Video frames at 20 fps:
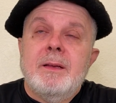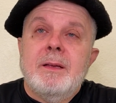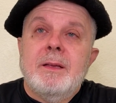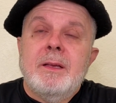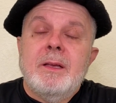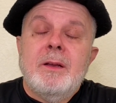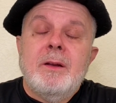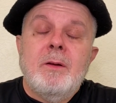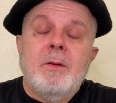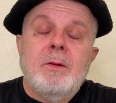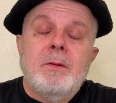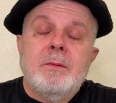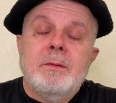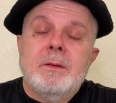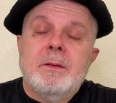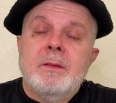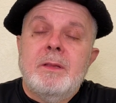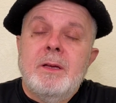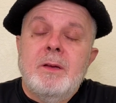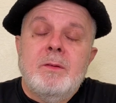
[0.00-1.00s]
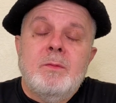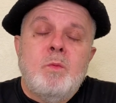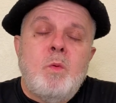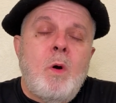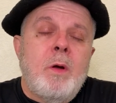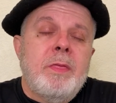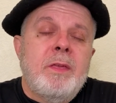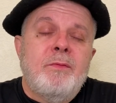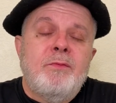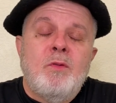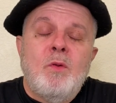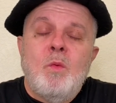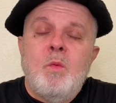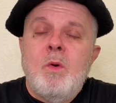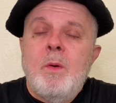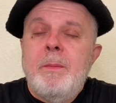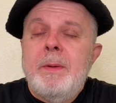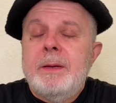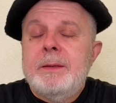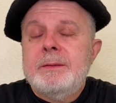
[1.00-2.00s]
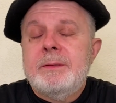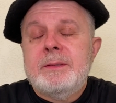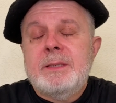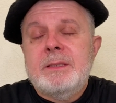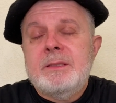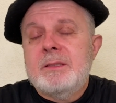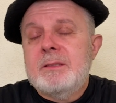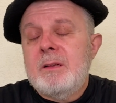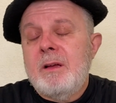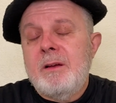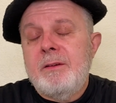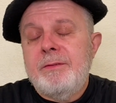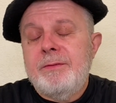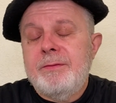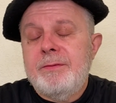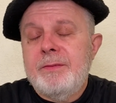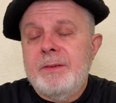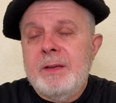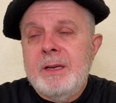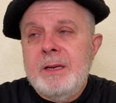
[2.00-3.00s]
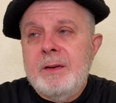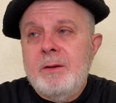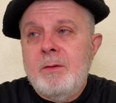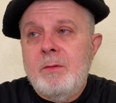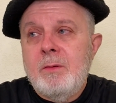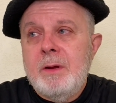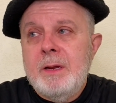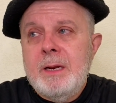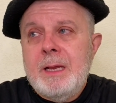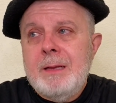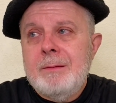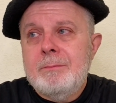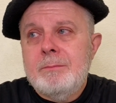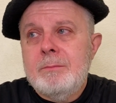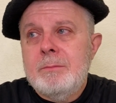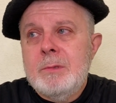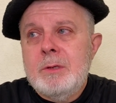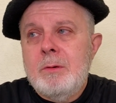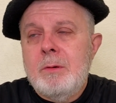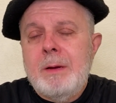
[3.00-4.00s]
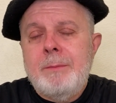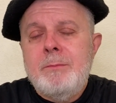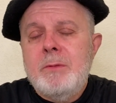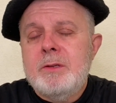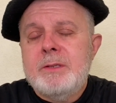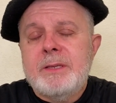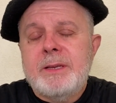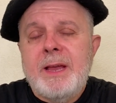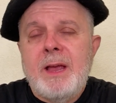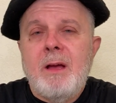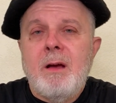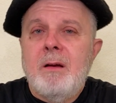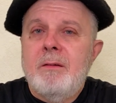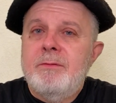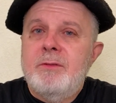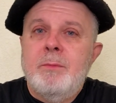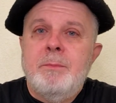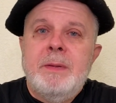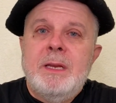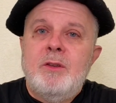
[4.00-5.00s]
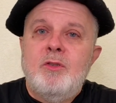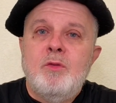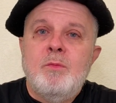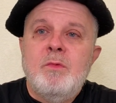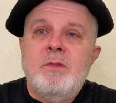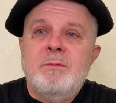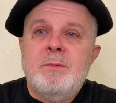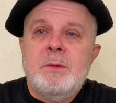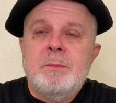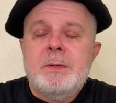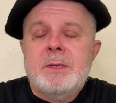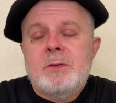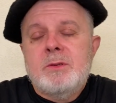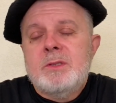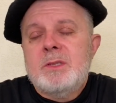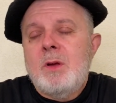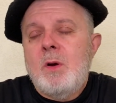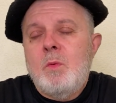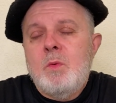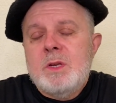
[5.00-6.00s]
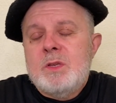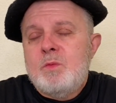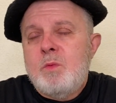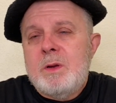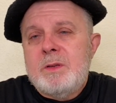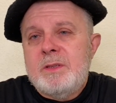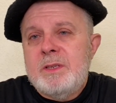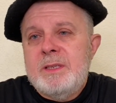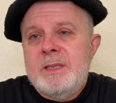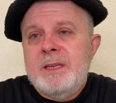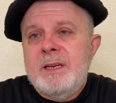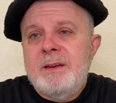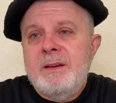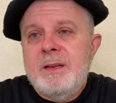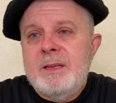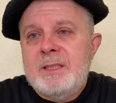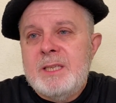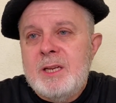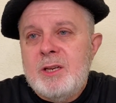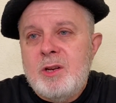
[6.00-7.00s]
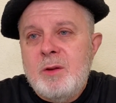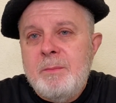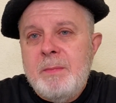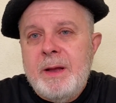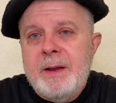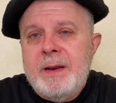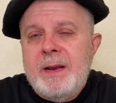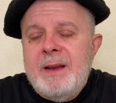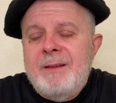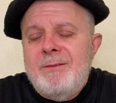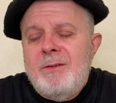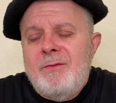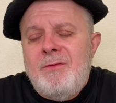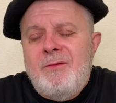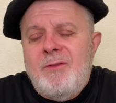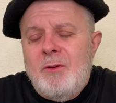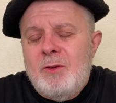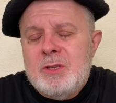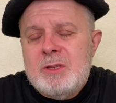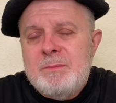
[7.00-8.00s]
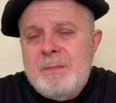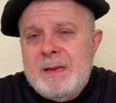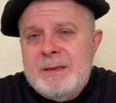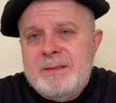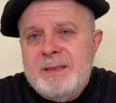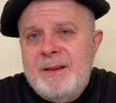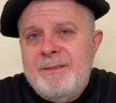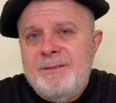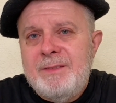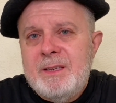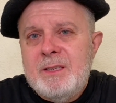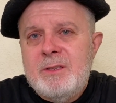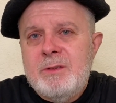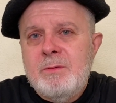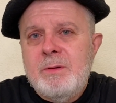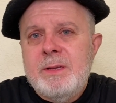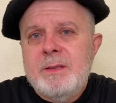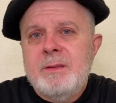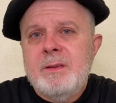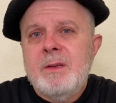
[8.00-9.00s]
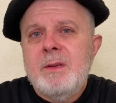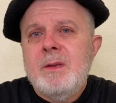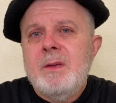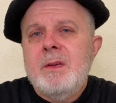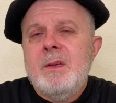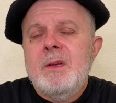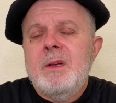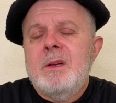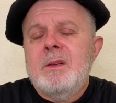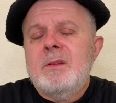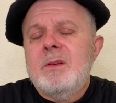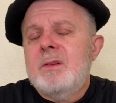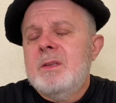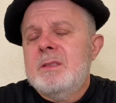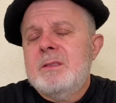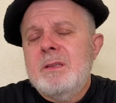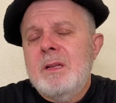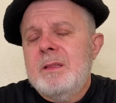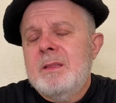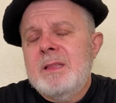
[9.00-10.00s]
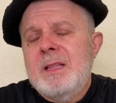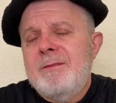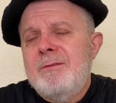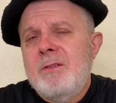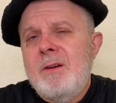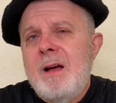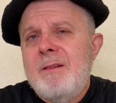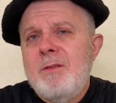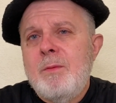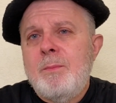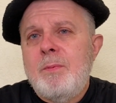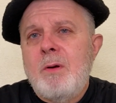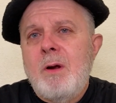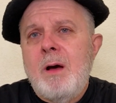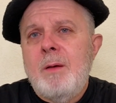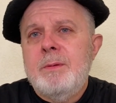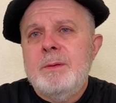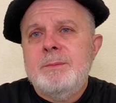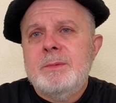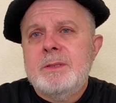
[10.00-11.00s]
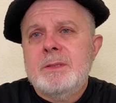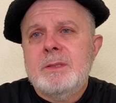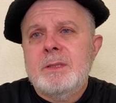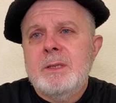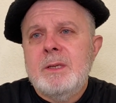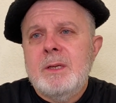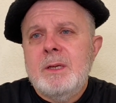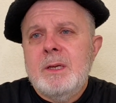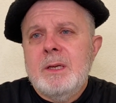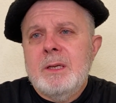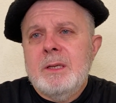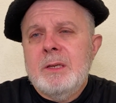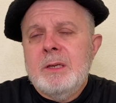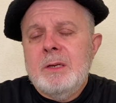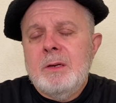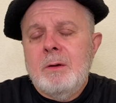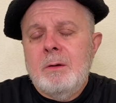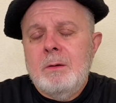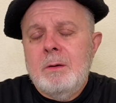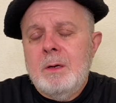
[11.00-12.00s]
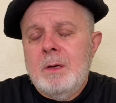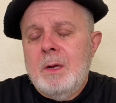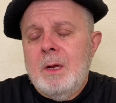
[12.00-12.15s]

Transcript: You know, they're wonderful women and stuff. You know, and I, you know, I'm not scared of the Me Too movement because I always was a gentleman. I never forced myself into it, so it's not never have a problems. You know,